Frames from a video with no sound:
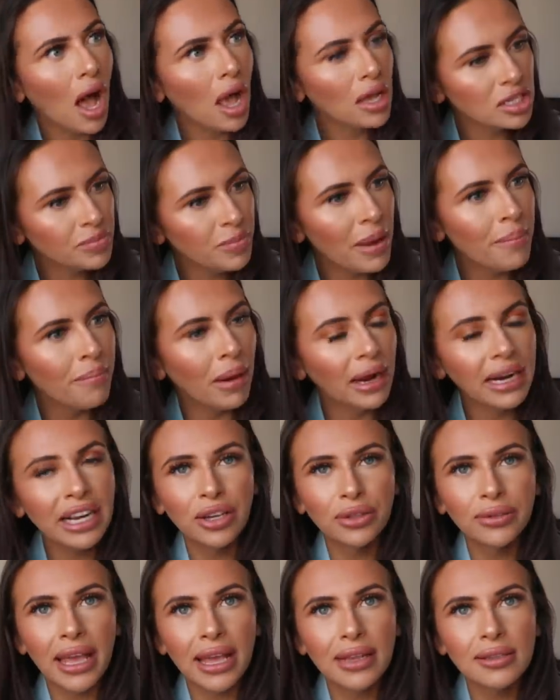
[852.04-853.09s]
I spent money
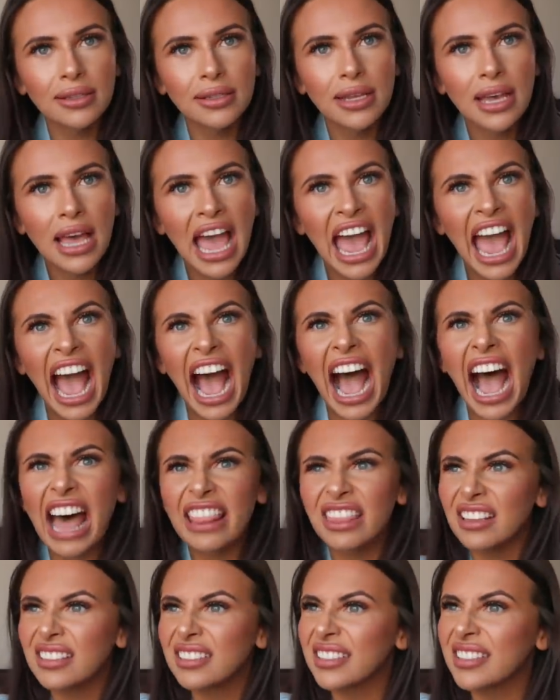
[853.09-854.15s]
on this.
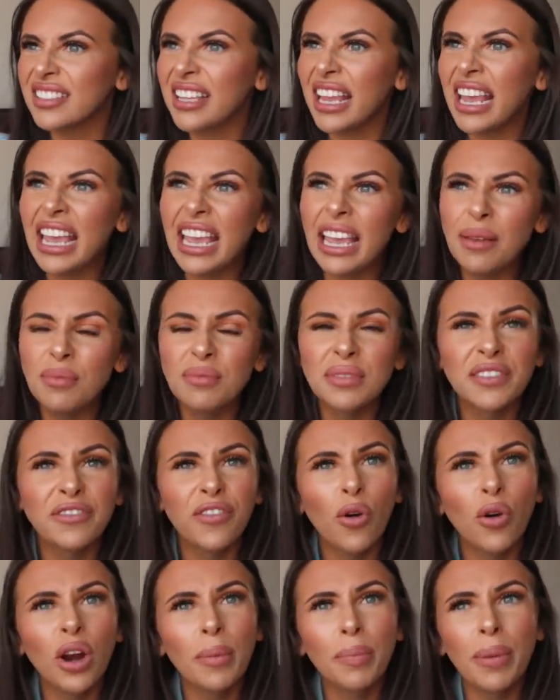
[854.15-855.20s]
And the seams
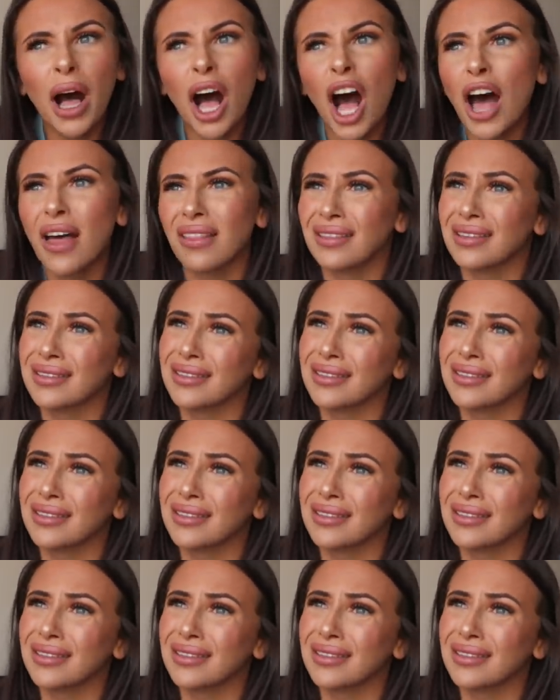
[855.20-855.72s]
fall apart,